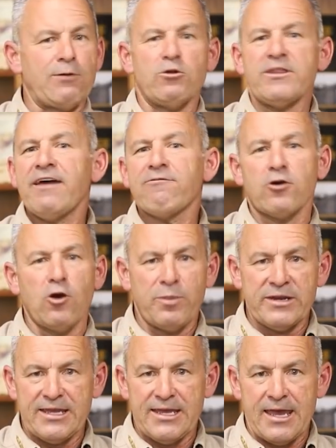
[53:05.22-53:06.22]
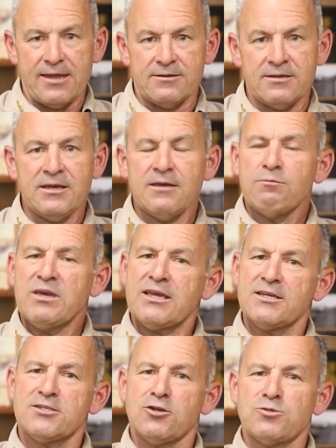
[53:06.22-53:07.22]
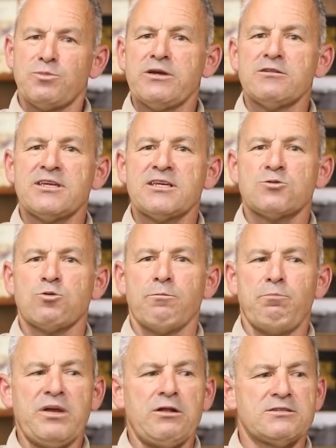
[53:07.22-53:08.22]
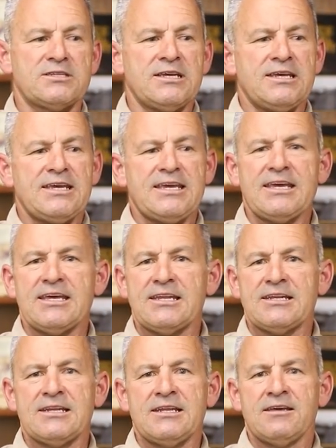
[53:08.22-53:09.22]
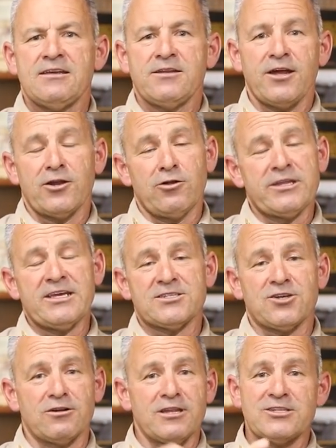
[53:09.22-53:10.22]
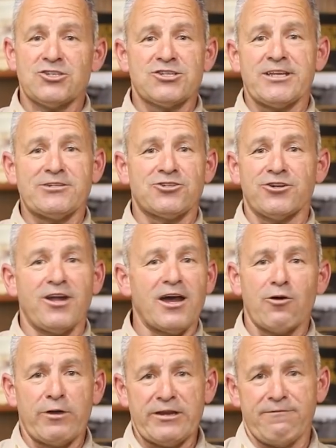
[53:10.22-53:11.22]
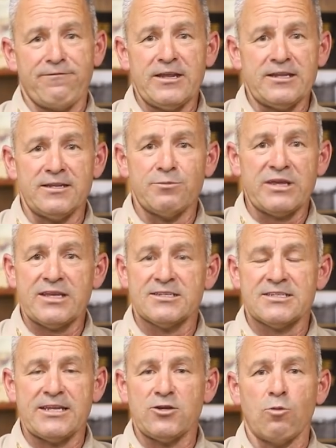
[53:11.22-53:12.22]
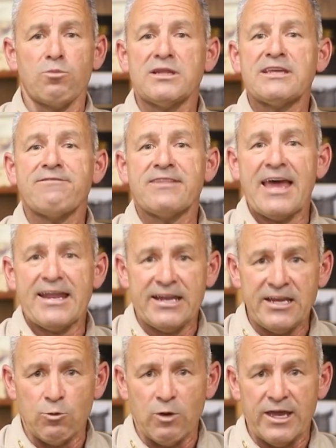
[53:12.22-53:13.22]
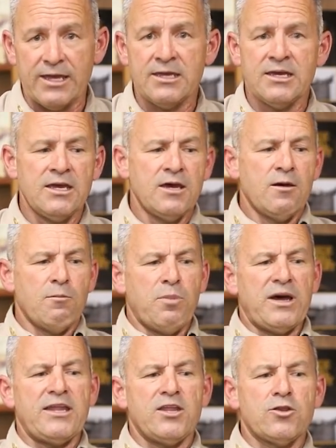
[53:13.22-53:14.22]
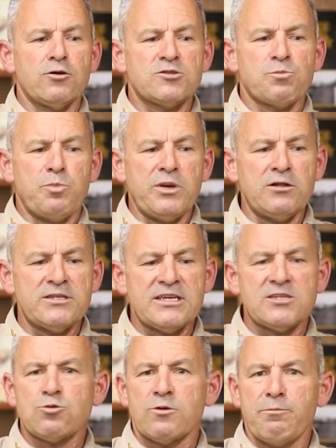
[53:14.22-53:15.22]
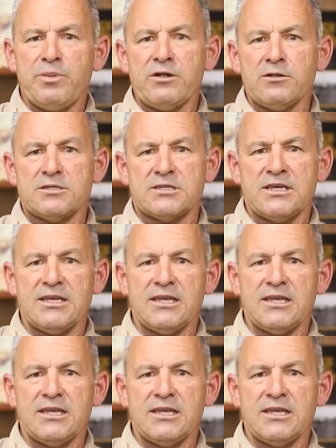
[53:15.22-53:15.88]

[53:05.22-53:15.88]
it will never open again, because those buildings were built in, not only is our legislature not going to fund it because they don't believe in that anyway, but those buildings were built